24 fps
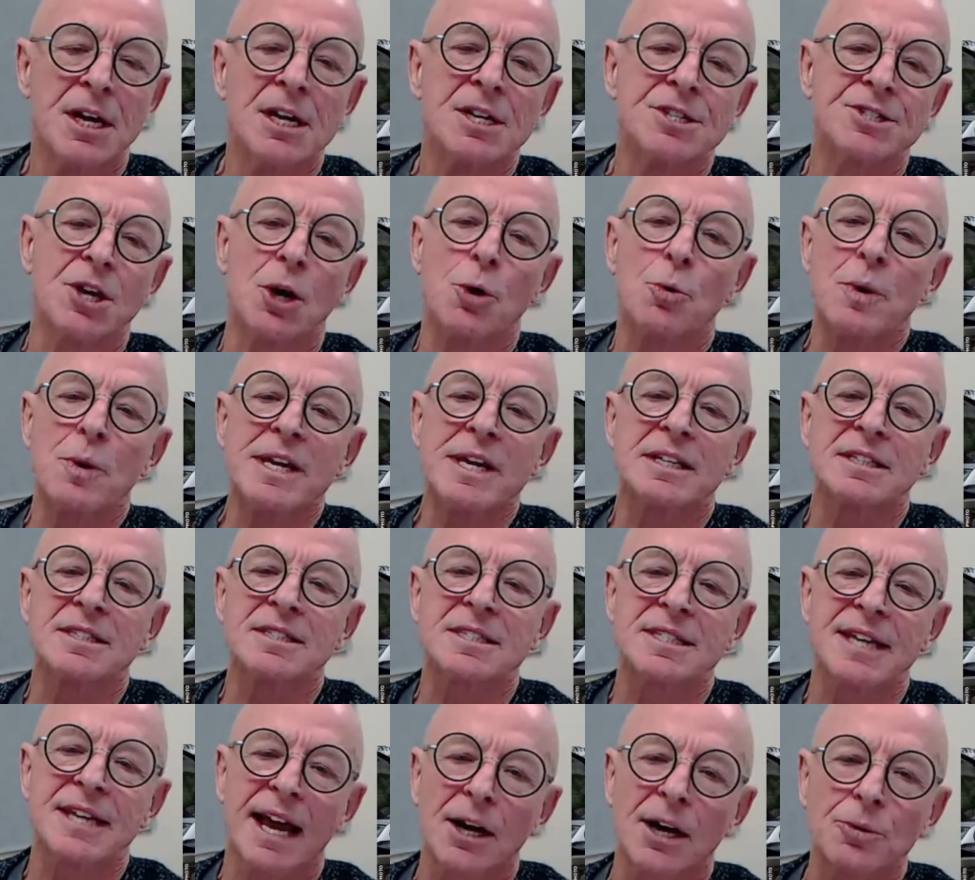So we can
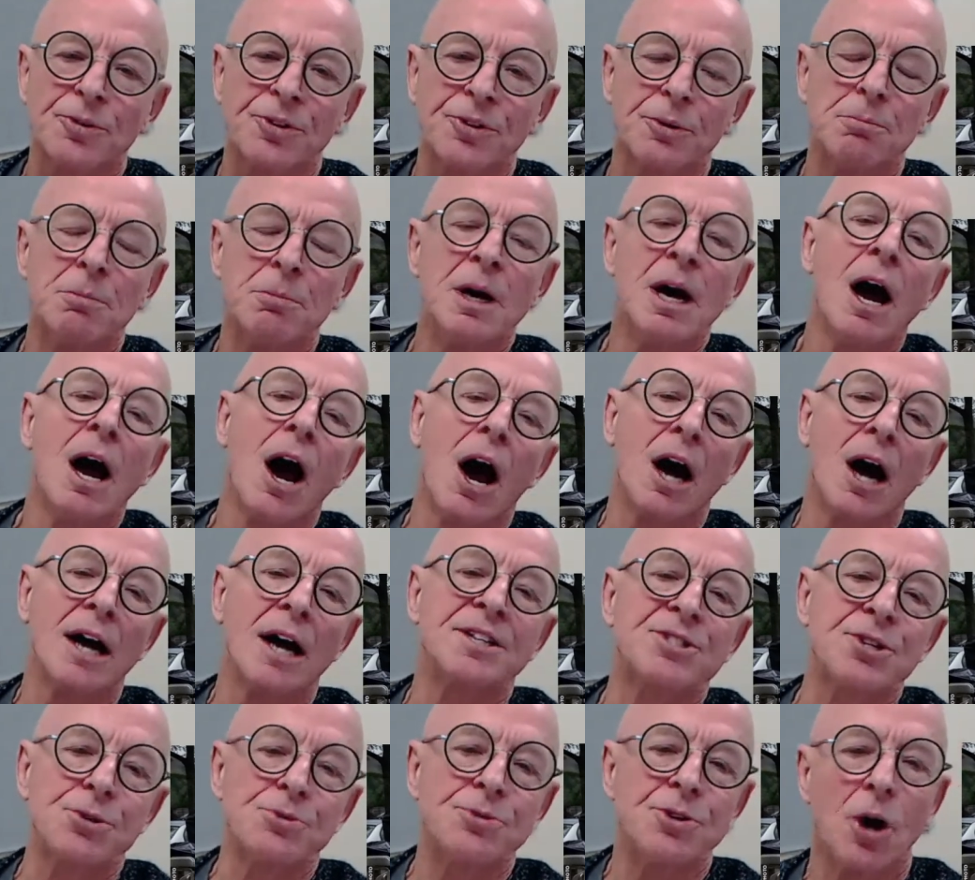tell them, I
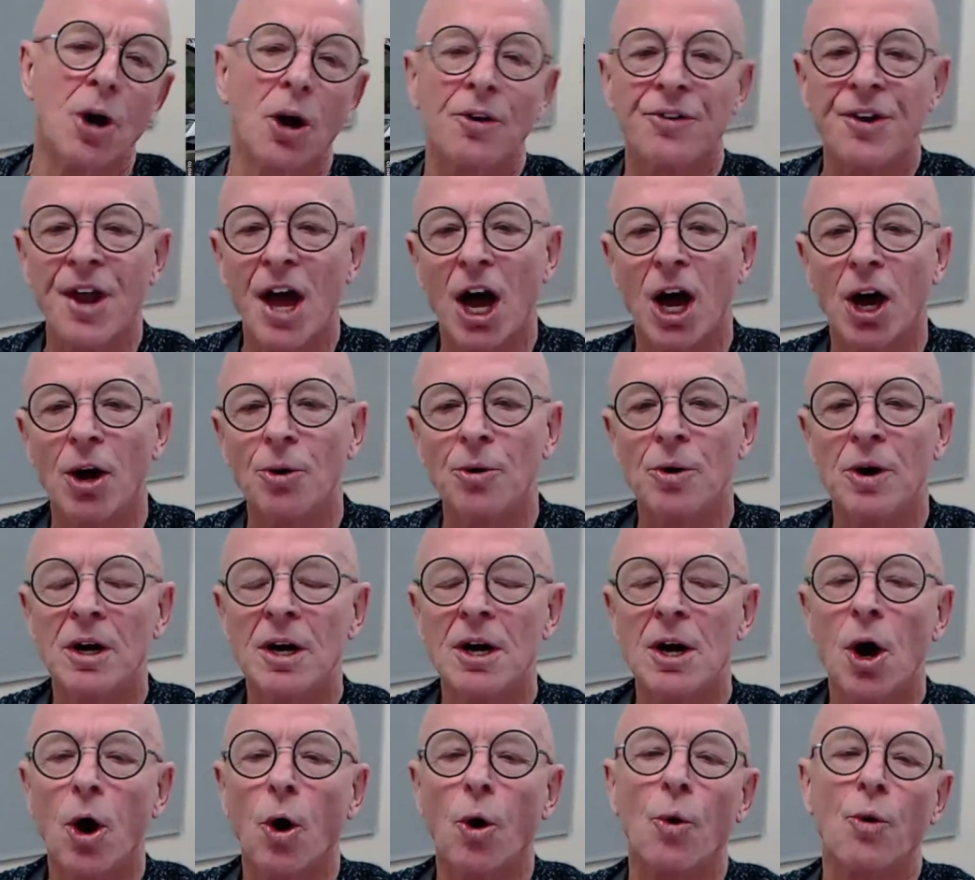do not know,
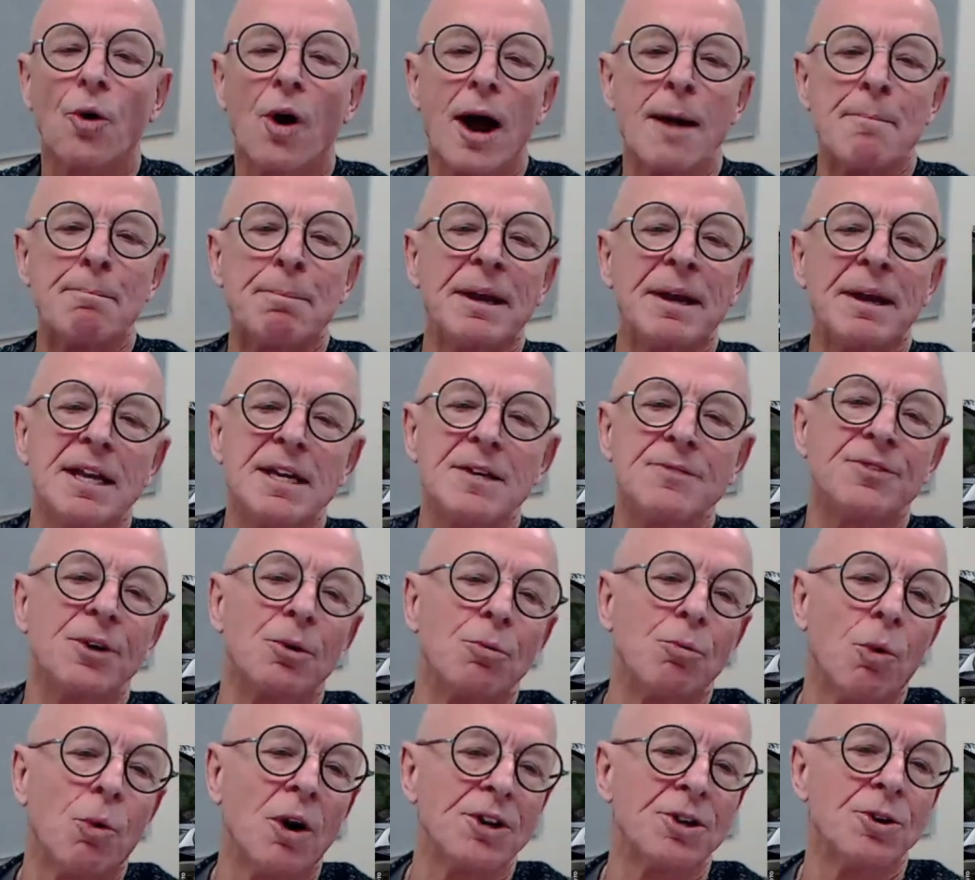or I believe that
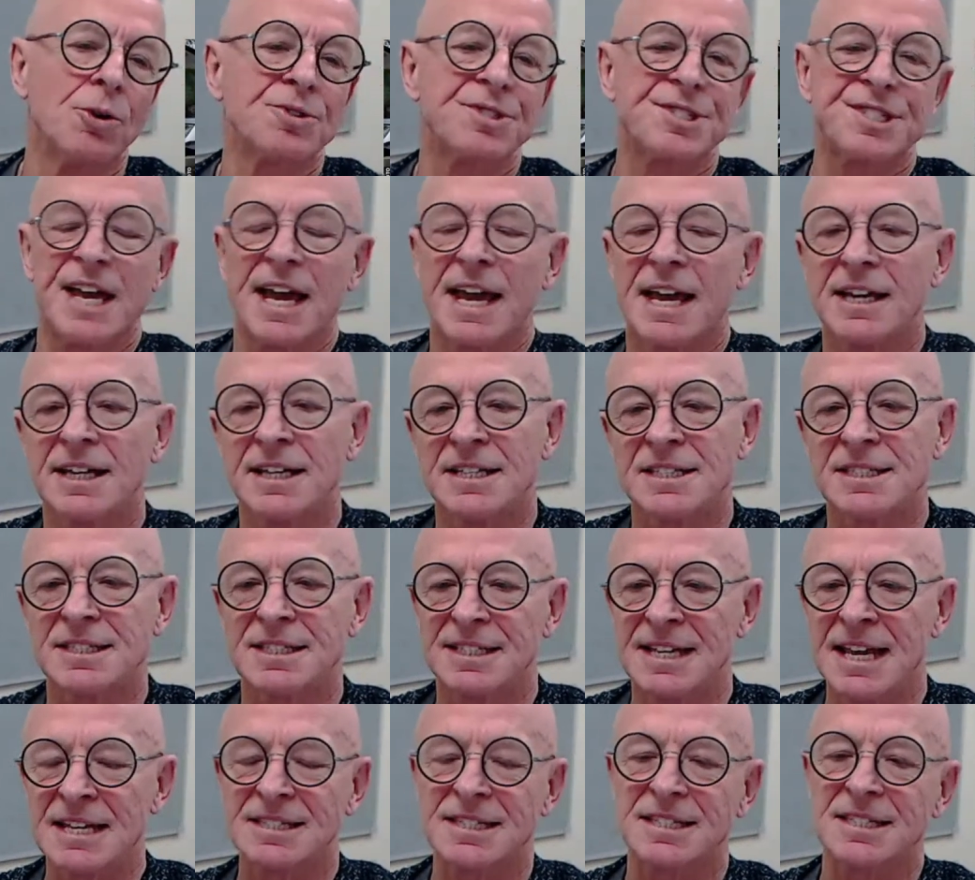what you're saying isn't
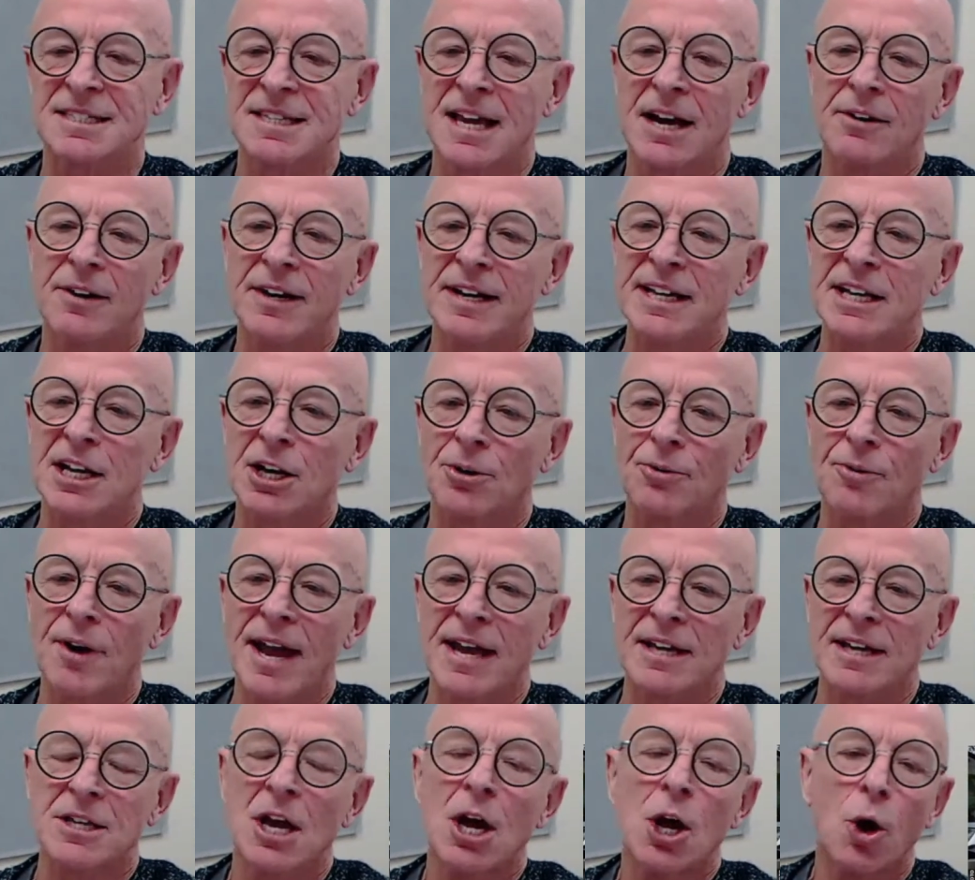necessarily
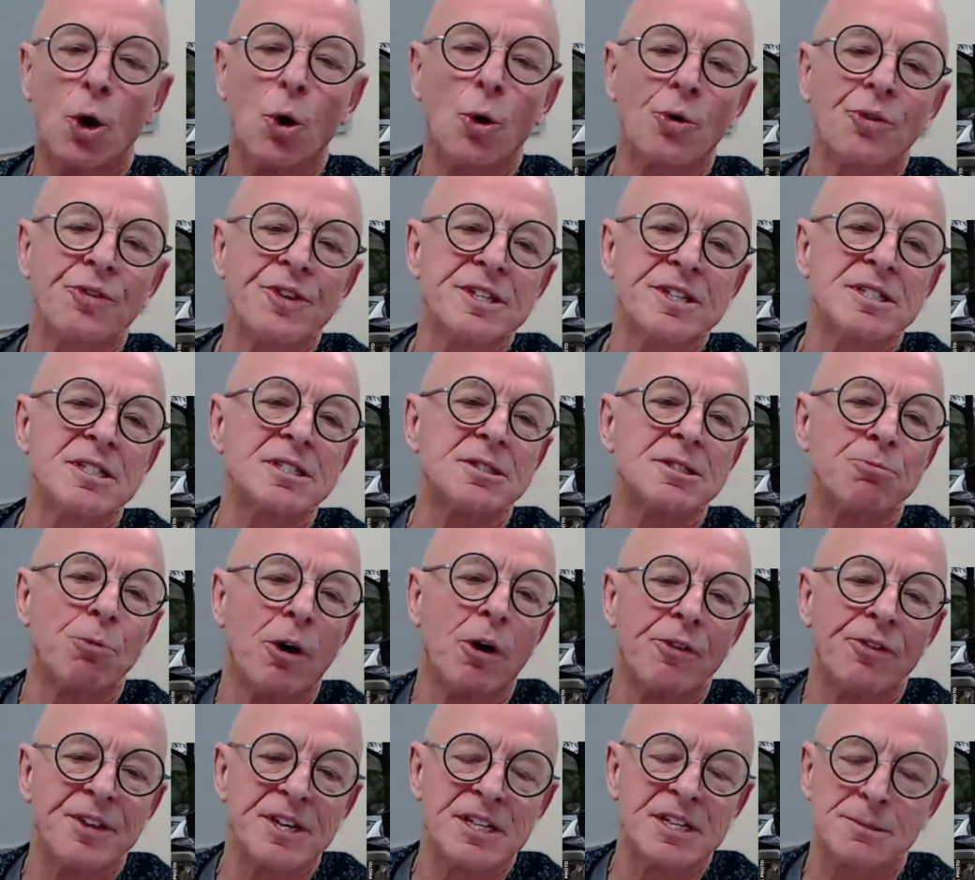correct, or this is
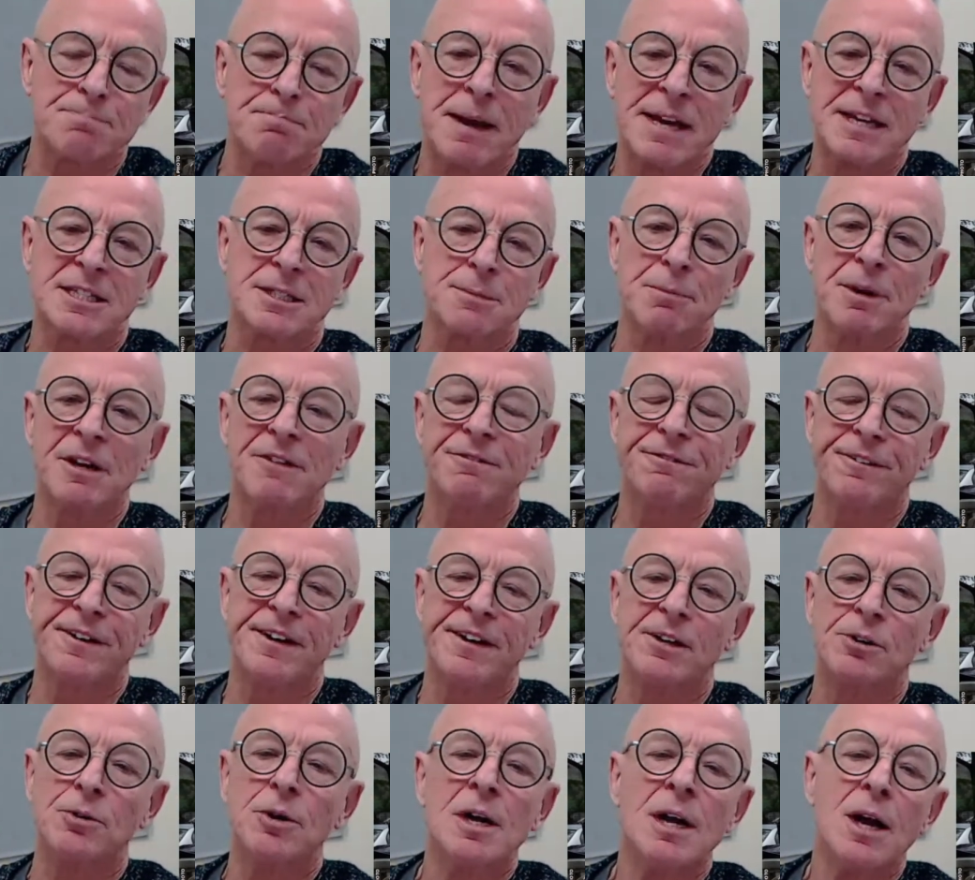what this makes me
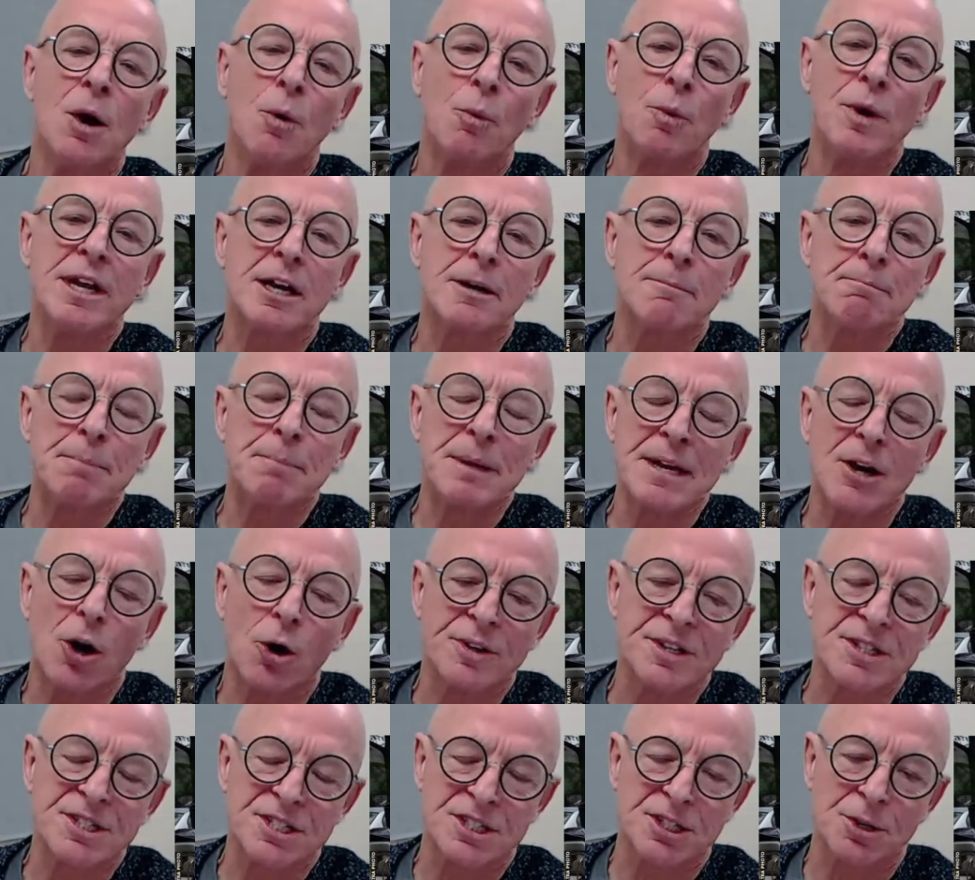feel. We can be
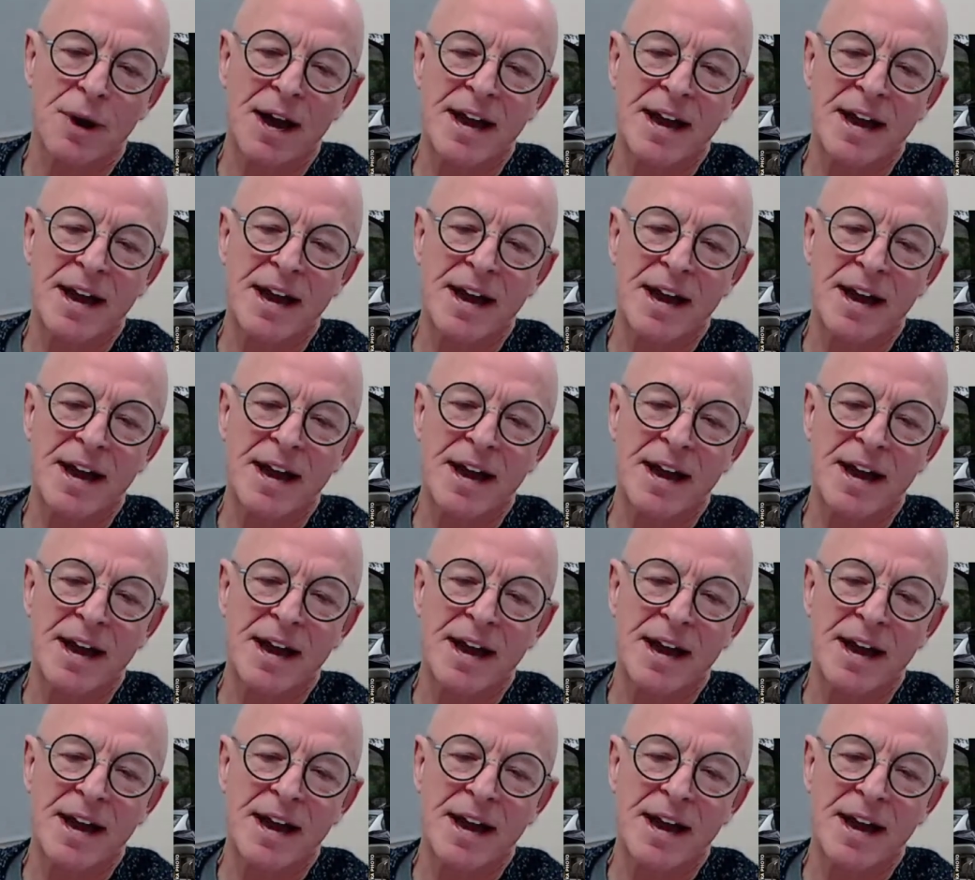honest to